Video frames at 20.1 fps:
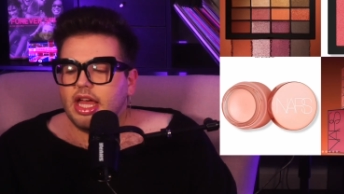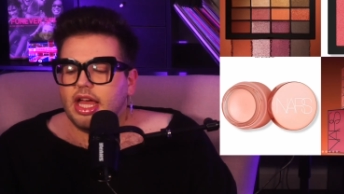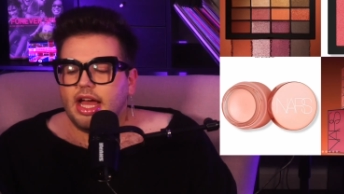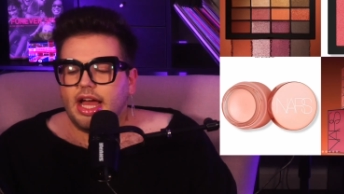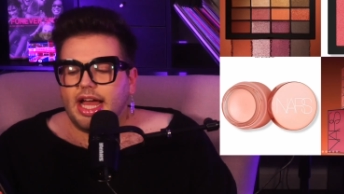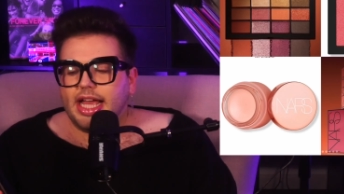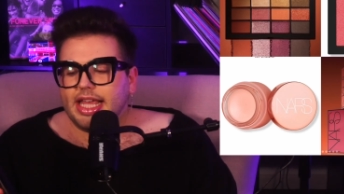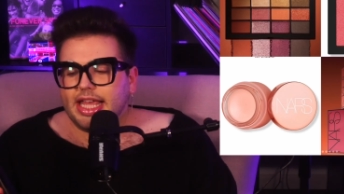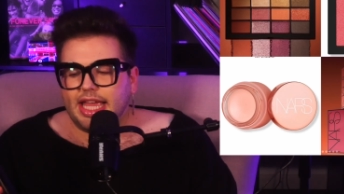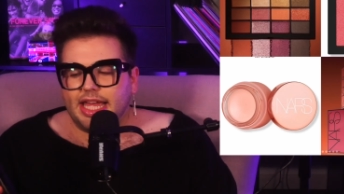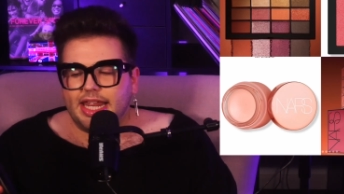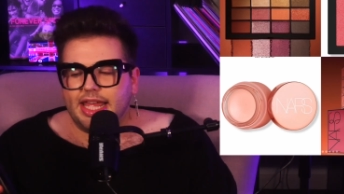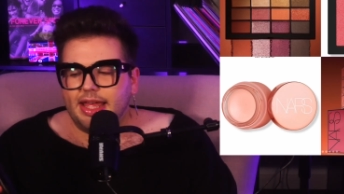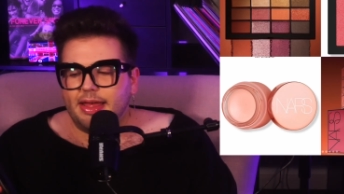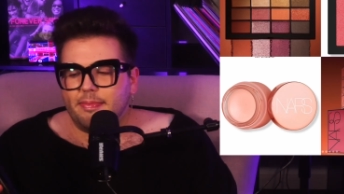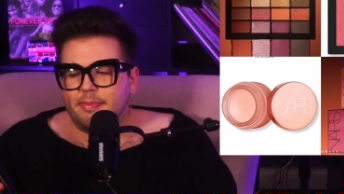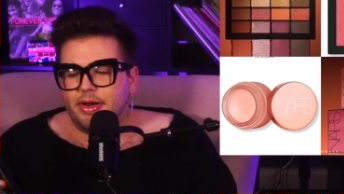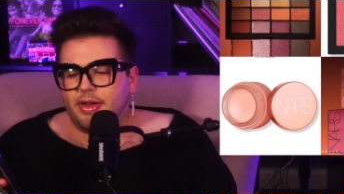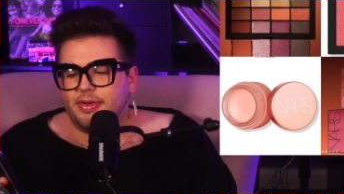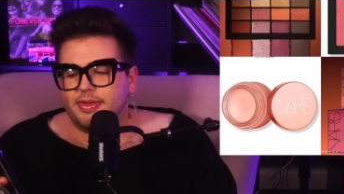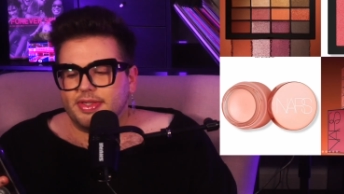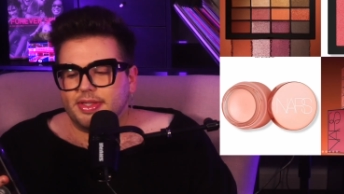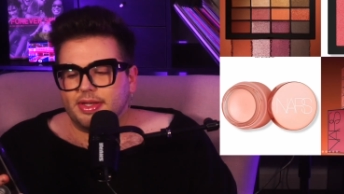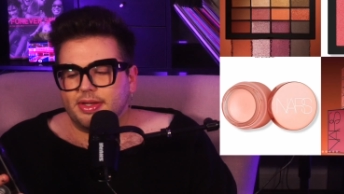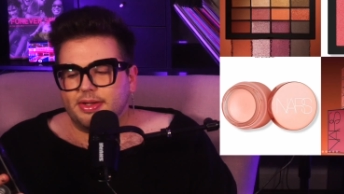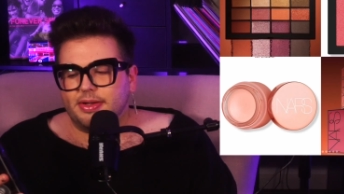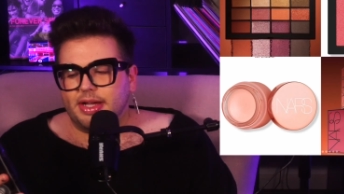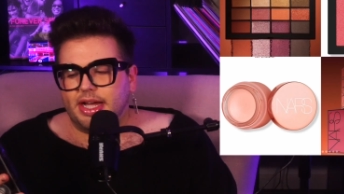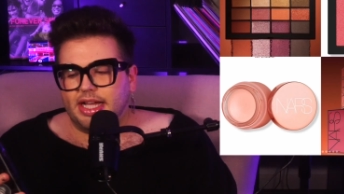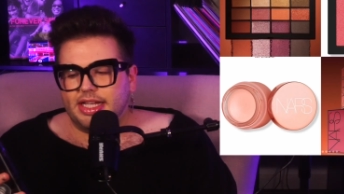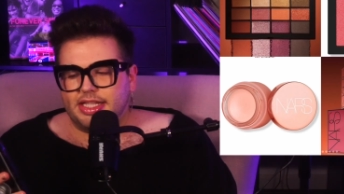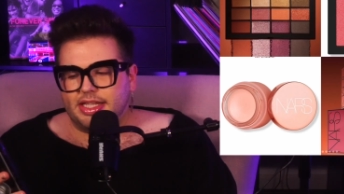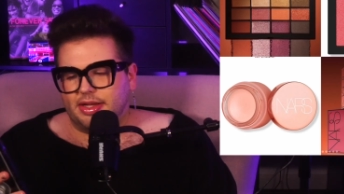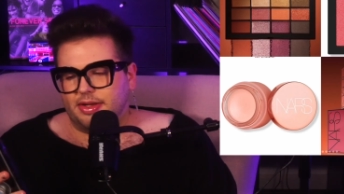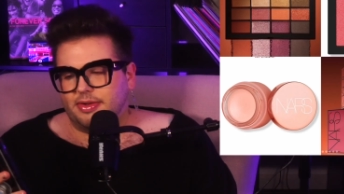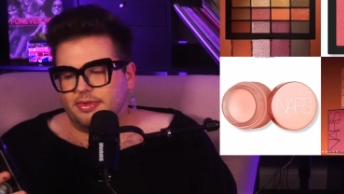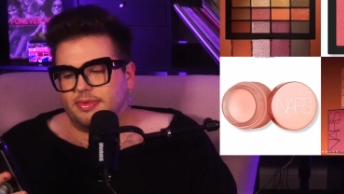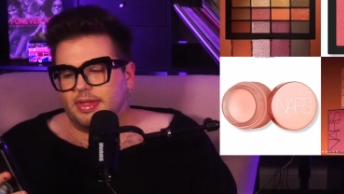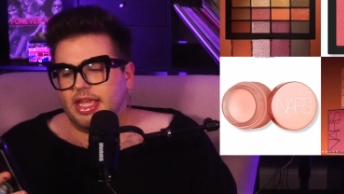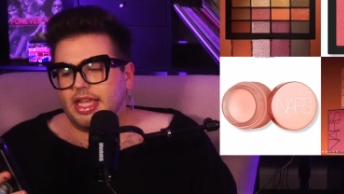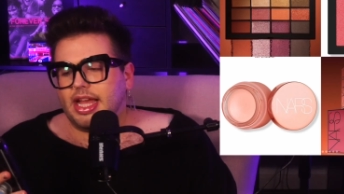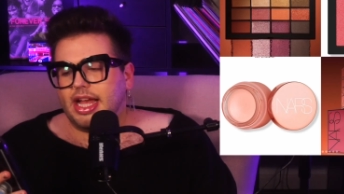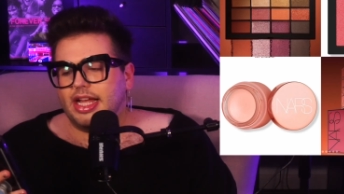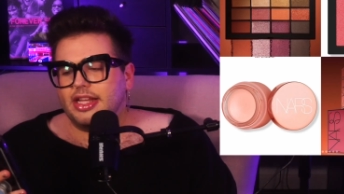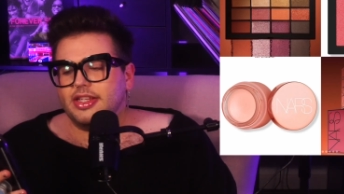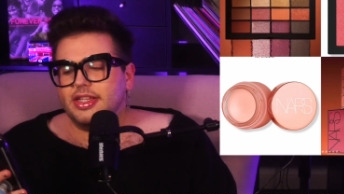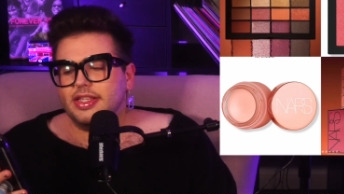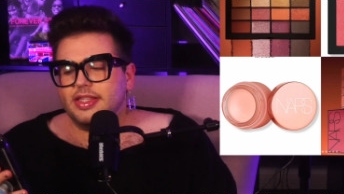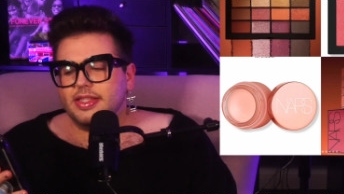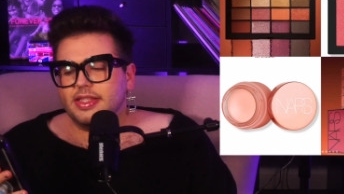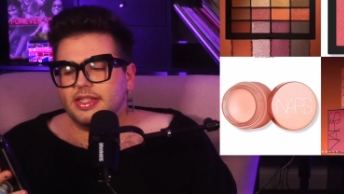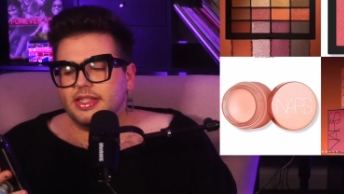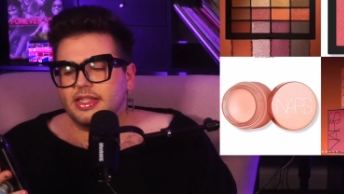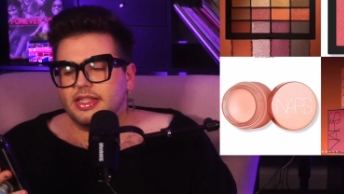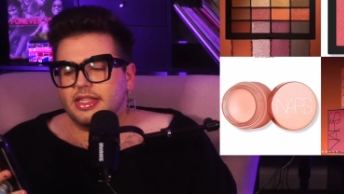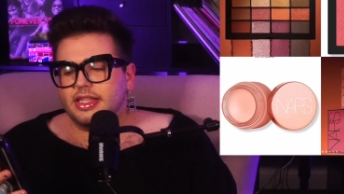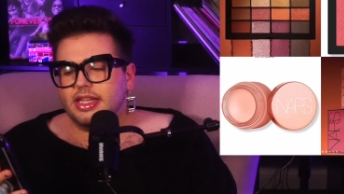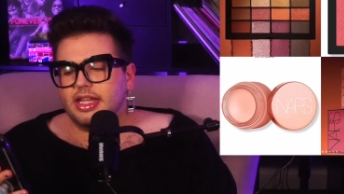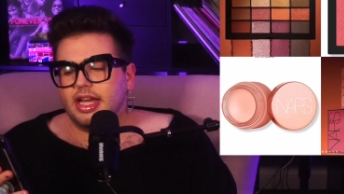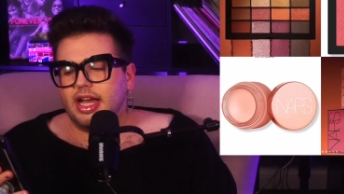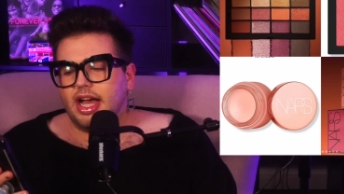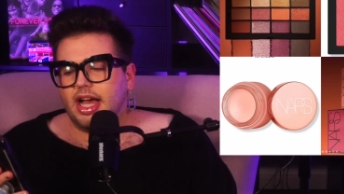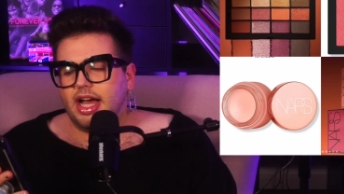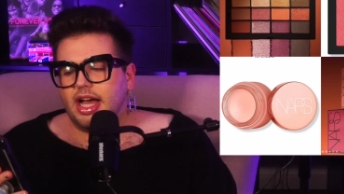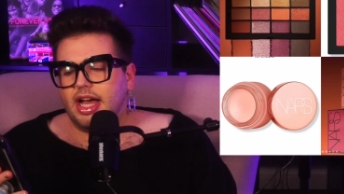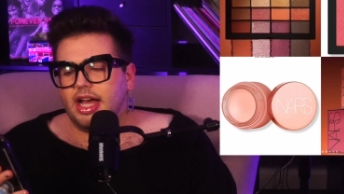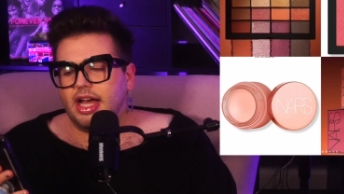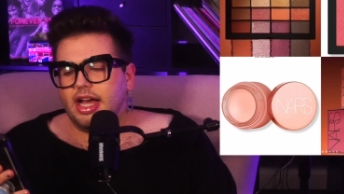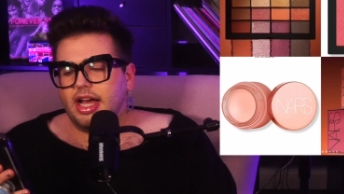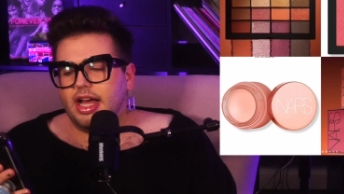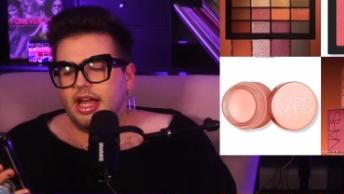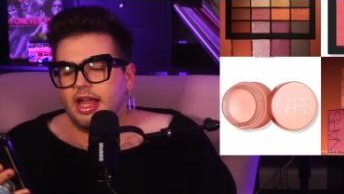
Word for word: I get it, but also I don't. Like I just. Ah,